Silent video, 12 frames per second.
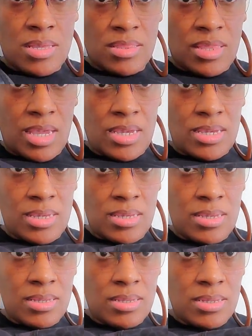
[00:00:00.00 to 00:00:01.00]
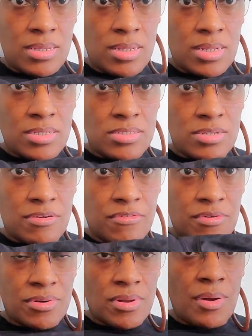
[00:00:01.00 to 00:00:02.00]
thingy it is
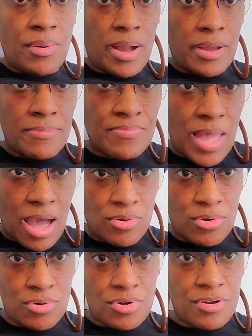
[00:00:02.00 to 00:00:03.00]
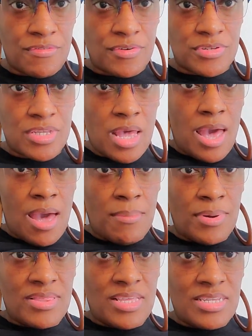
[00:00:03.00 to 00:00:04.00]
different okay i'll know the difference but